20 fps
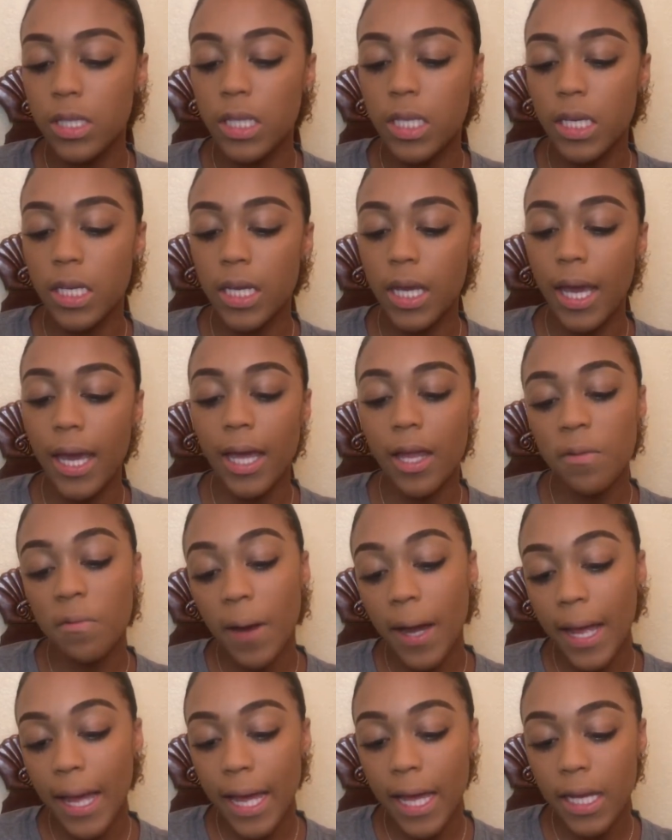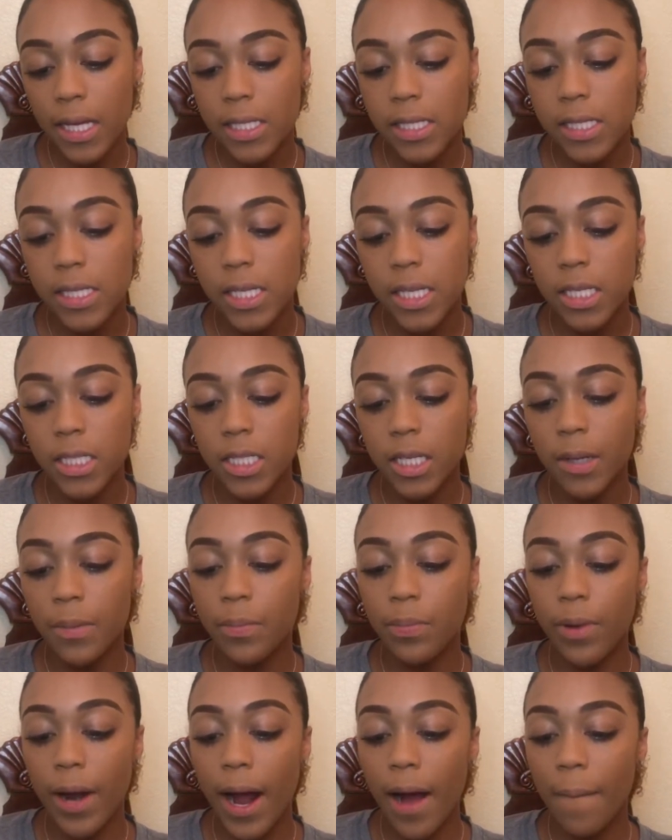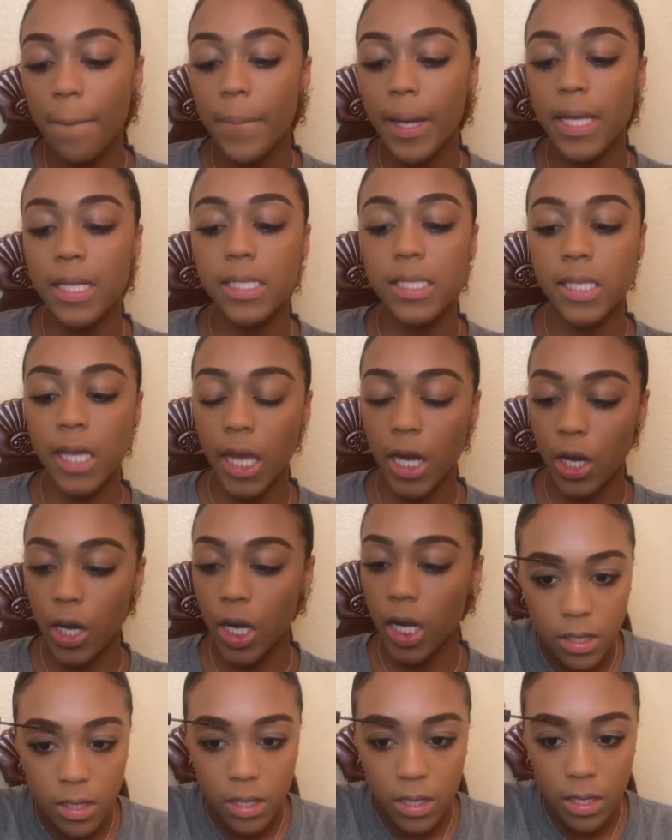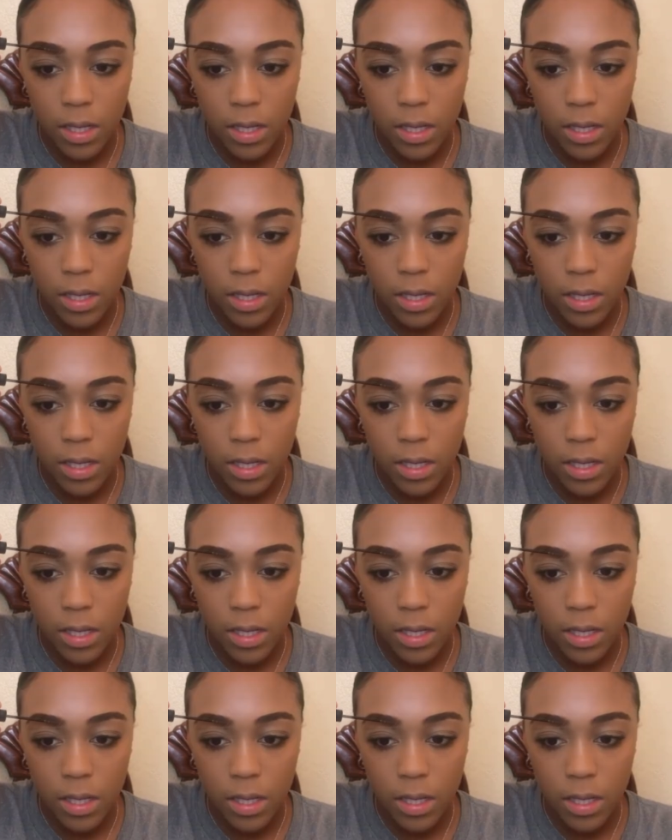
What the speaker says: the NYX Tinted Brow Mascara.